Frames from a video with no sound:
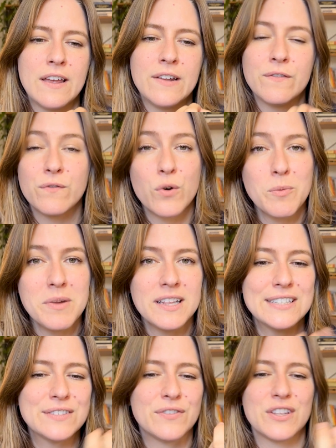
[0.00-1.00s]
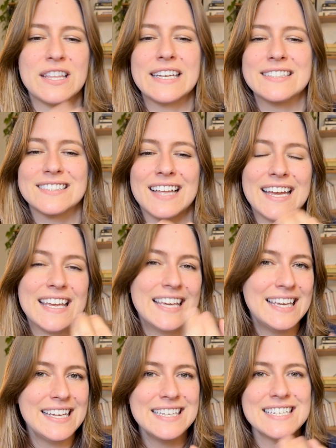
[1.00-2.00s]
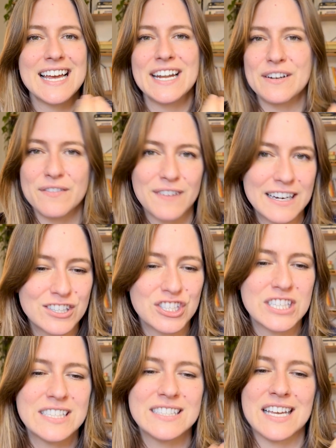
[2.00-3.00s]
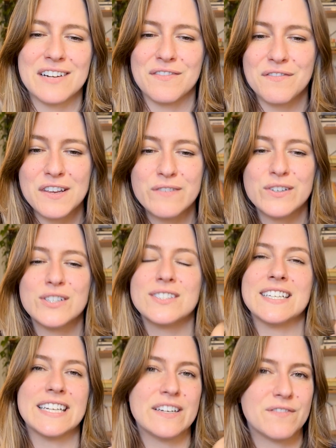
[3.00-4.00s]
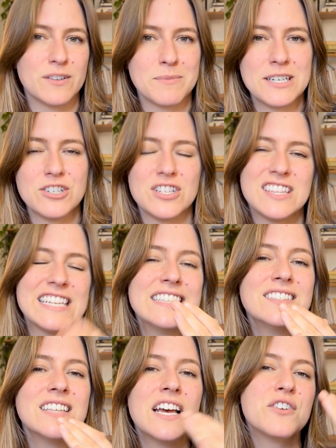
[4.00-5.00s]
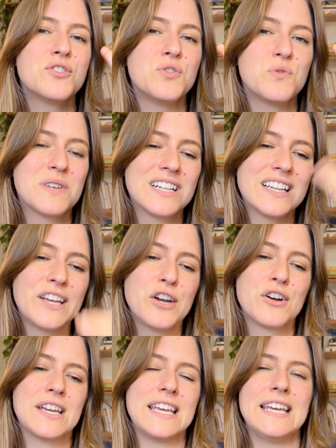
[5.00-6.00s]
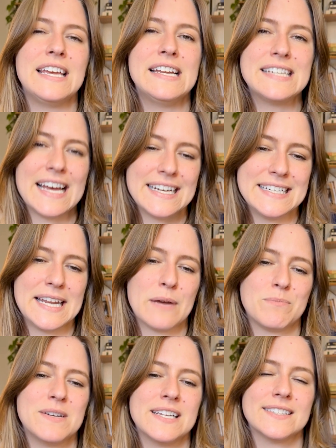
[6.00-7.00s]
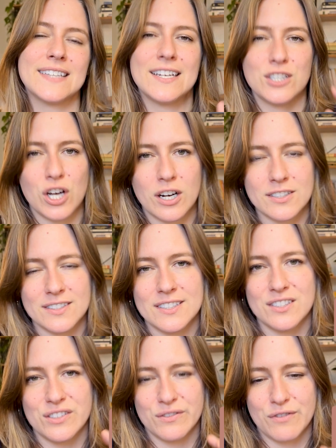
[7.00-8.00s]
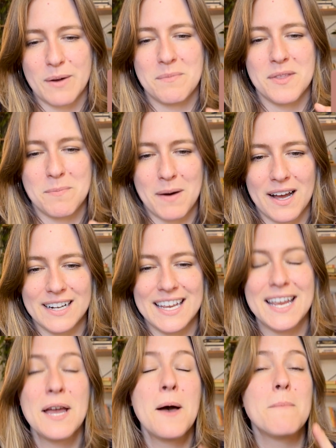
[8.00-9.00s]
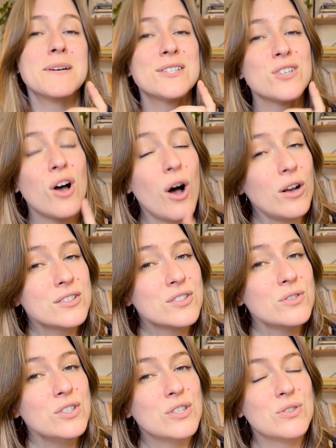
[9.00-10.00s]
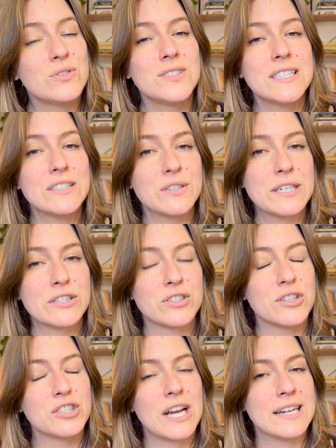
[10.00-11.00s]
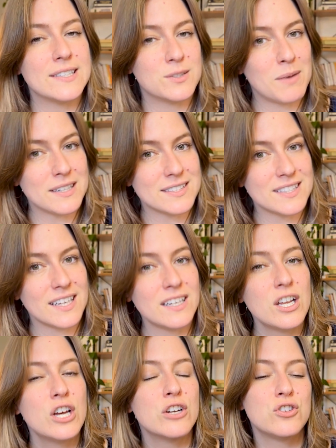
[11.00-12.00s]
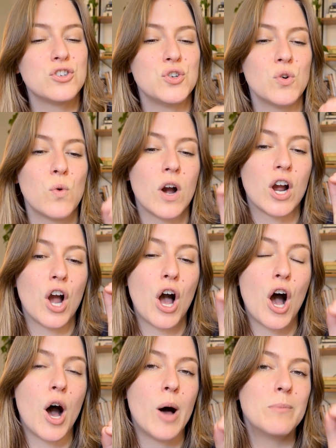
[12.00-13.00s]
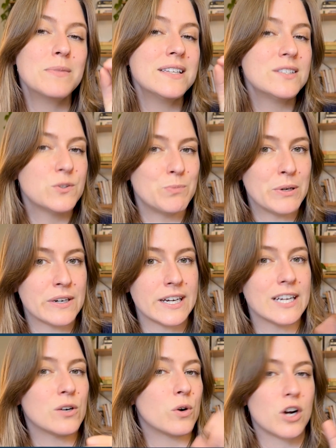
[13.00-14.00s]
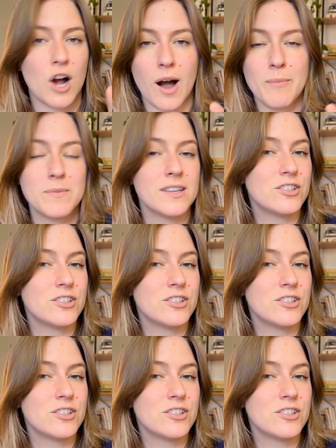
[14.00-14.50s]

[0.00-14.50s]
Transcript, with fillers: in formulas as for things like heat and infections and fevers and inflammation, things to clear heat and dampness and toxins from the body. But it's also used in traditional Chinese medicine to calm the spirit or calm the